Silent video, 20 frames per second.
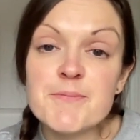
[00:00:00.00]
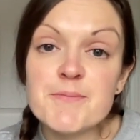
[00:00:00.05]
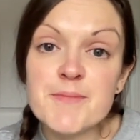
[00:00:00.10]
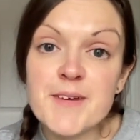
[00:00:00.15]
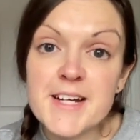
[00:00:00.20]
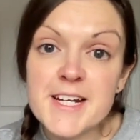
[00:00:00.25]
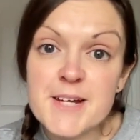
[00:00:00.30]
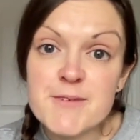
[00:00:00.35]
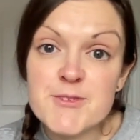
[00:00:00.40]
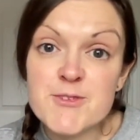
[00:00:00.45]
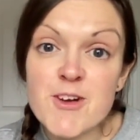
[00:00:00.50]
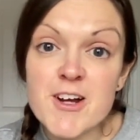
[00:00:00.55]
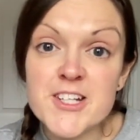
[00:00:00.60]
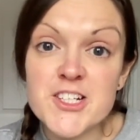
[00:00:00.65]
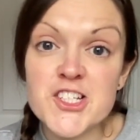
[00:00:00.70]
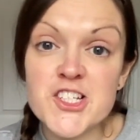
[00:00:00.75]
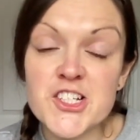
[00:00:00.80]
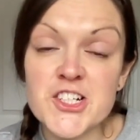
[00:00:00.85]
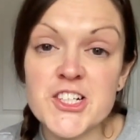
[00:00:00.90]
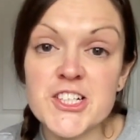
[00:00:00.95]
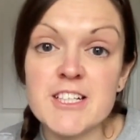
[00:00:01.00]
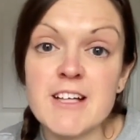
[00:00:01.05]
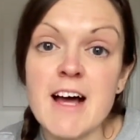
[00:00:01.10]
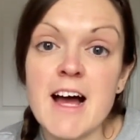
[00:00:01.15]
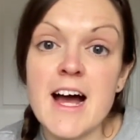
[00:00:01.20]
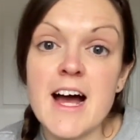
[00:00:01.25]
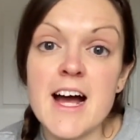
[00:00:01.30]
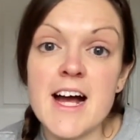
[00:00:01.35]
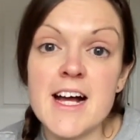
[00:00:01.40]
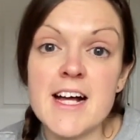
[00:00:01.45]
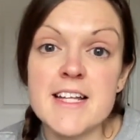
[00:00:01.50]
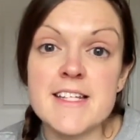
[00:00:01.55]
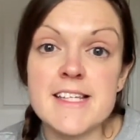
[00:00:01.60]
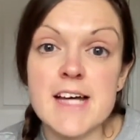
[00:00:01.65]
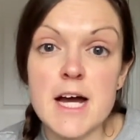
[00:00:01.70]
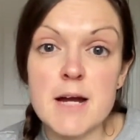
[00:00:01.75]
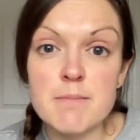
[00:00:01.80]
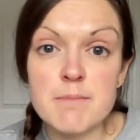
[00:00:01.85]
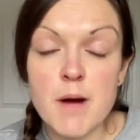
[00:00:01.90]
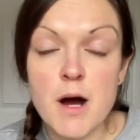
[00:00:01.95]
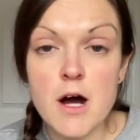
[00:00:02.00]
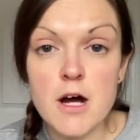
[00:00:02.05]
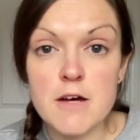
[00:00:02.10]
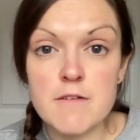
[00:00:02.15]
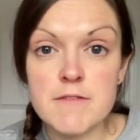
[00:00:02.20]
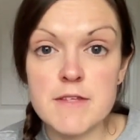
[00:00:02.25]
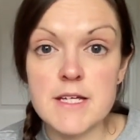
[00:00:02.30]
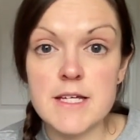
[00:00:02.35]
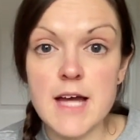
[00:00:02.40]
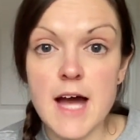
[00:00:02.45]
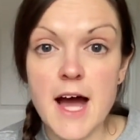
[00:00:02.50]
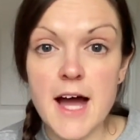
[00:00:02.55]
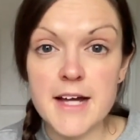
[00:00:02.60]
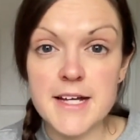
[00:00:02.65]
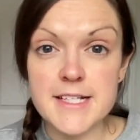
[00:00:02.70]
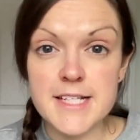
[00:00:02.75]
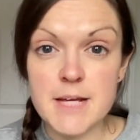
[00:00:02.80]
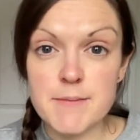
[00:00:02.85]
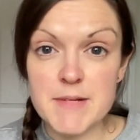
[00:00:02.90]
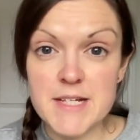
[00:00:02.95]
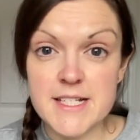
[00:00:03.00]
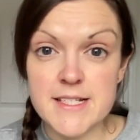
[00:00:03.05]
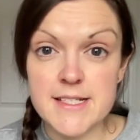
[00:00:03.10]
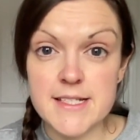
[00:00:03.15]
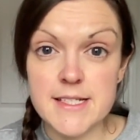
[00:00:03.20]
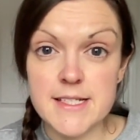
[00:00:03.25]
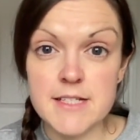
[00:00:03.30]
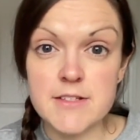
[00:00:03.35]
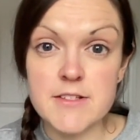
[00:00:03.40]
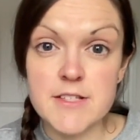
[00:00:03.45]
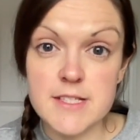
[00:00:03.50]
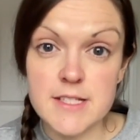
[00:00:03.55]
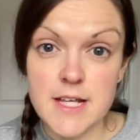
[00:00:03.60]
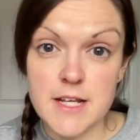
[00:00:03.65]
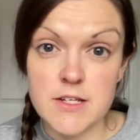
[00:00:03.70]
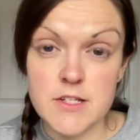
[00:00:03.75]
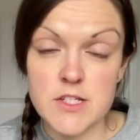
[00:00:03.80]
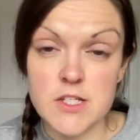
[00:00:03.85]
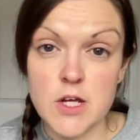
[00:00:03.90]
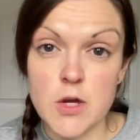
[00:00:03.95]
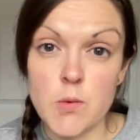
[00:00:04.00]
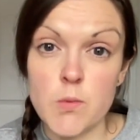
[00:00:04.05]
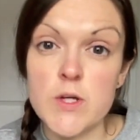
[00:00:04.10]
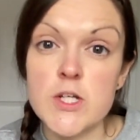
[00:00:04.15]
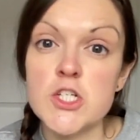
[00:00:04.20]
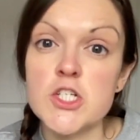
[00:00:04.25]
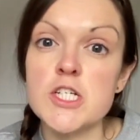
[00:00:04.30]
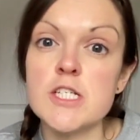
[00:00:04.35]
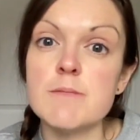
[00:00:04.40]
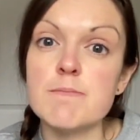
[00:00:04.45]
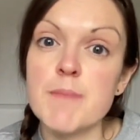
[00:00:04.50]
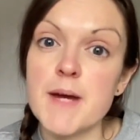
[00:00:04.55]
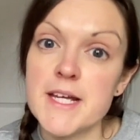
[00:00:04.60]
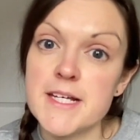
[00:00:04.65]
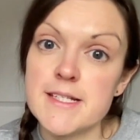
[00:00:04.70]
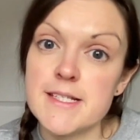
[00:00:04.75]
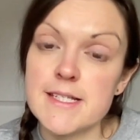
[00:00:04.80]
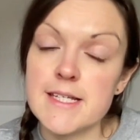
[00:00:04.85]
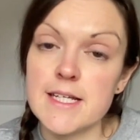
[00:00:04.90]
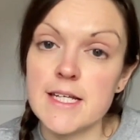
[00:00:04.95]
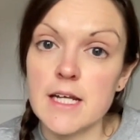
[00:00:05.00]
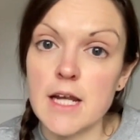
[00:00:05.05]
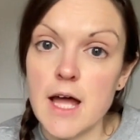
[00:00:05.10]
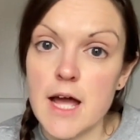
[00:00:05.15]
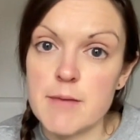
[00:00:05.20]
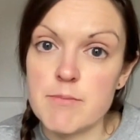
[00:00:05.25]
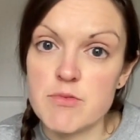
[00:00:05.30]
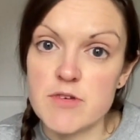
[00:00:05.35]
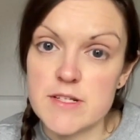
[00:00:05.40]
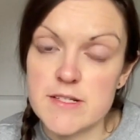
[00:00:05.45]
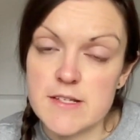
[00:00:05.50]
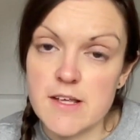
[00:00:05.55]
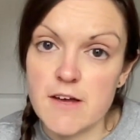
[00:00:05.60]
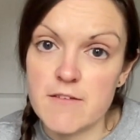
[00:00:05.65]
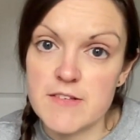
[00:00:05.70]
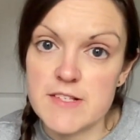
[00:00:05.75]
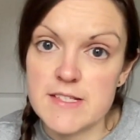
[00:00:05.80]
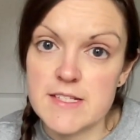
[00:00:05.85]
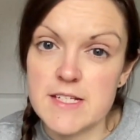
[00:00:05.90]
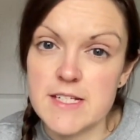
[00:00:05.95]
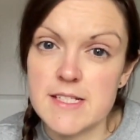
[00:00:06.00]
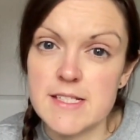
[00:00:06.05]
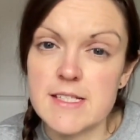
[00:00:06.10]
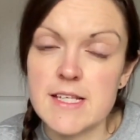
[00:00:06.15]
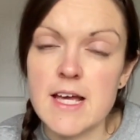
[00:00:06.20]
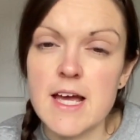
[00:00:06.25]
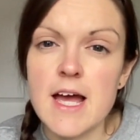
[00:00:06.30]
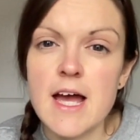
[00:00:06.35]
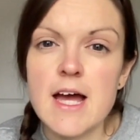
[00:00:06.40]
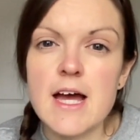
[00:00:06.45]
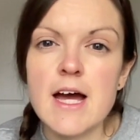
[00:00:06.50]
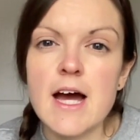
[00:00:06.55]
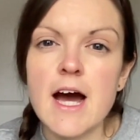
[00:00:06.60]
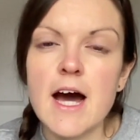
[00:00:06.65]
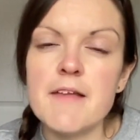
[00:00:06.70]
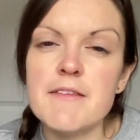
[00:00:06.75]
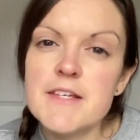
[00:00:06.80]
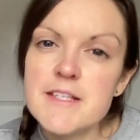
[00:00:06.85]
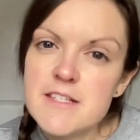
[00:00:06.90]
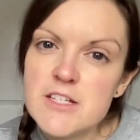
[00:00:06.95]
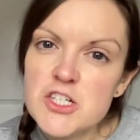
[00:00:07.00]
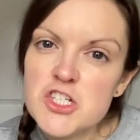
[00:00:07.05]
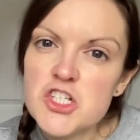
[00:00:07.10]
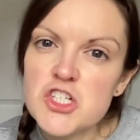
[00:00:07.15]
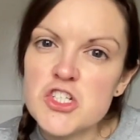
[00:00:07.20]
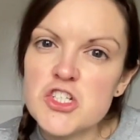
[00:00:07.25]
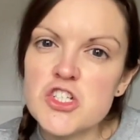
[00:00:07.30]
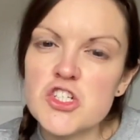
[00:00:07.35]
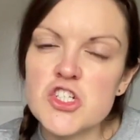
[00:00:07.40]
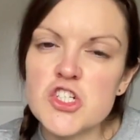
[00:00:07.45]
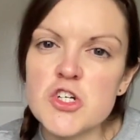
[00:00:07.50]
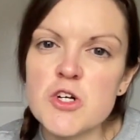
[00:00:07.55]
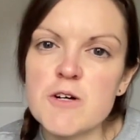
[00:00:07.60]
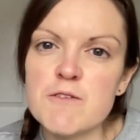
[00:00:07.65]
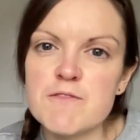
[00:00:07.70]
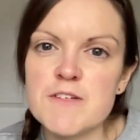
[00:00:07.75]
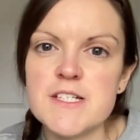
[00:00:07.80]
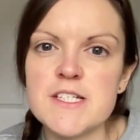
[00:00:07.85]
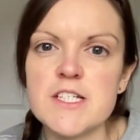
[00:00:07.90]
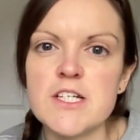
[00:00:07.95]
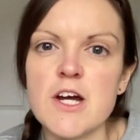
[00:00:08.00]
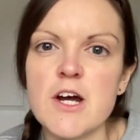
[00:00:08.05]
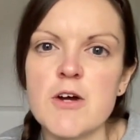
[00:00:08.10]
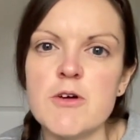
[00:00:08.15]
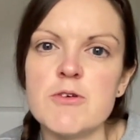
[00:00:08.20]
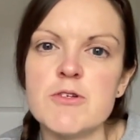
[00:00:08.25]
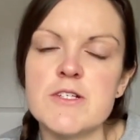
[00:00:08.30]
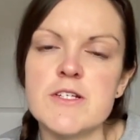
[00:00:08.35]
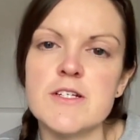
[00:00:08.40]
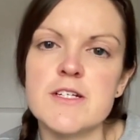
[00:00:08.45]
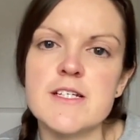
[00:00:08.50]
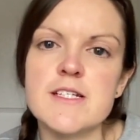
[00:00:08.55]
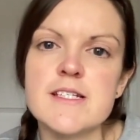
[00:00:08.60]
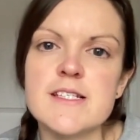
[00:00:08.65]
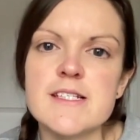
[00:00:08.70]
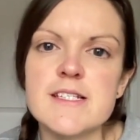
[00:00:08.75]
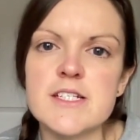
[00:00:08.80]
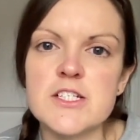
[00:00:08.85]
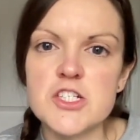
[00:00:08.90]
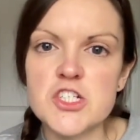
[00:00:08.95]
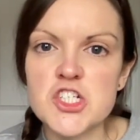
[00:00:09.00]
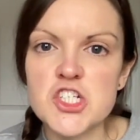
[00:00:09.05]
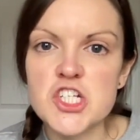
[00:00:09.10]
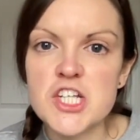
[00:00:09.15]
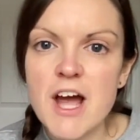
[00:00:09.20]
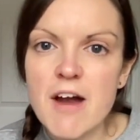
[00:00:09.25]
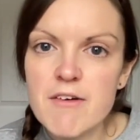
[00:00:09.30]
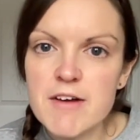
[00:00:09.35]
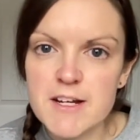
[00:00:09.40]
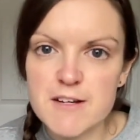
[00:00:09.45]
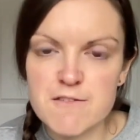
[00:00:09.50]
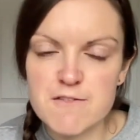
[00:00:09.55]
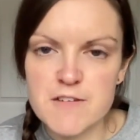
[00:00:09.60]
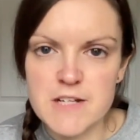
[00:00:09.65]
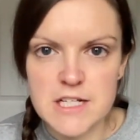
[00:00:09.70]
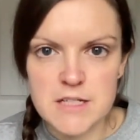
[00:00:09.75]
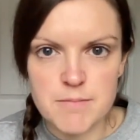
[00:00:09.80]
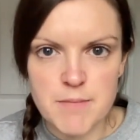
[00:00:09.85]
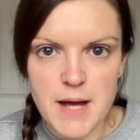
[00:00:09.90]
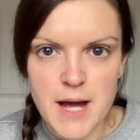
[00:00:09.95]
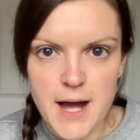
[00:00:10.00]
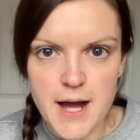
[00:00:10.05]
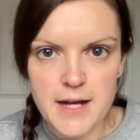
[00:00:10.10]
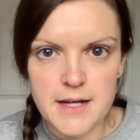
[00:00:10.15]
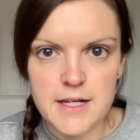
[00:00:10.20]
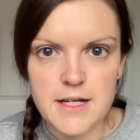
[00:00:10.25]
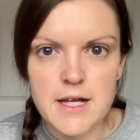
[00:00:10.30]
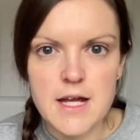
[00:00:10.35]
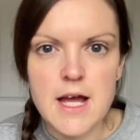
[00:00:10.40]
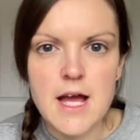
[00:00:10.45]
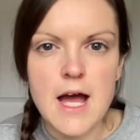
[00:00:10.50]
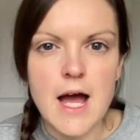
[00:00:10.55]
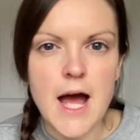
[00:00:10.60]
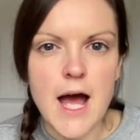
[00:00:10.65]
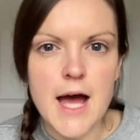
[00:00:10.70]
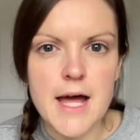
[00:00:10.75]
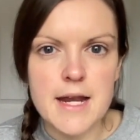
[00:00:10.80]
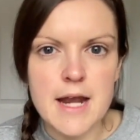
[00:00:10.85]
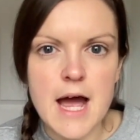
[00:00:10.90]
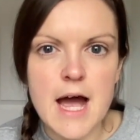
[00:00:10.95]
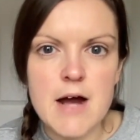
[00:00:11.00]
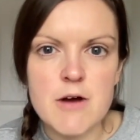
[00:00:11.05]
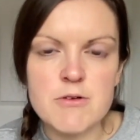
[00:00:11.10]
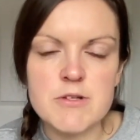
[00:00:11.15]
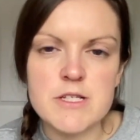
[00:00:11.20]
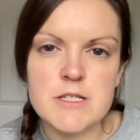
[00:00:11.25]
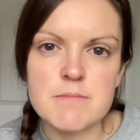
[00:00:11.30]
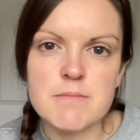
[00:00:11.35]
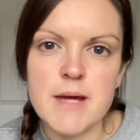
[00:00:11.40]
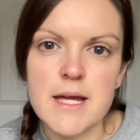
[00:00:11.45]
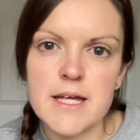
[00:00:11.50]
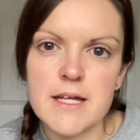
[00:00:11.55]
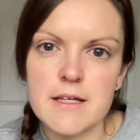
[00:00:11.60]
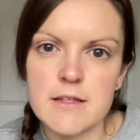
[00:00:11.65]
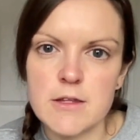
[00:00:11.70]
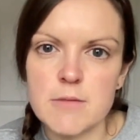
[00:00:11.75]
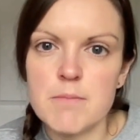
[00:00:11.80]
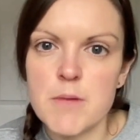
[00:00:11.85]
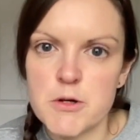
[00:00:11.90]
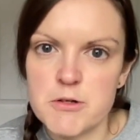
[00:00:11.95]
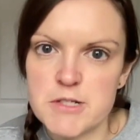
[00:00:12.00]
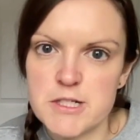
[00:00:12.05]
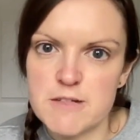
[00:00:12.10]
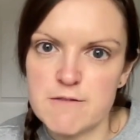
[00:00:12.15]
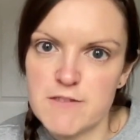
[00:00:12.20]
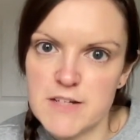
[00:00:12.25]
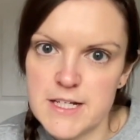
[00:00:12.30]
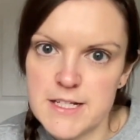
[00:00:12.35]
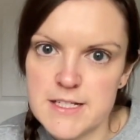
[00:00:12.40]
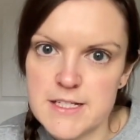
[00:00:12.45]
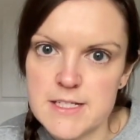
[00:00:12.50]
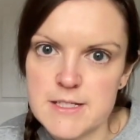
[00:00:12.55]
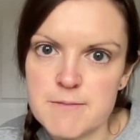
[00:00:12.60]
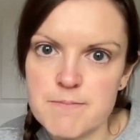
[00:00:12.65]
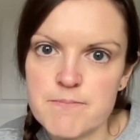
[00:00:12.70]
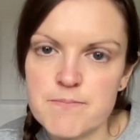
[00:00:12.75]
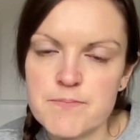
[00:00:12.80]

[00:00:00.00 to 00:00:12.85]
My name's Rachel and I'm part of the Academic Skills Centre, which is based in Library Services. And this is just a short video to consider generic feedback and how to make the most of it.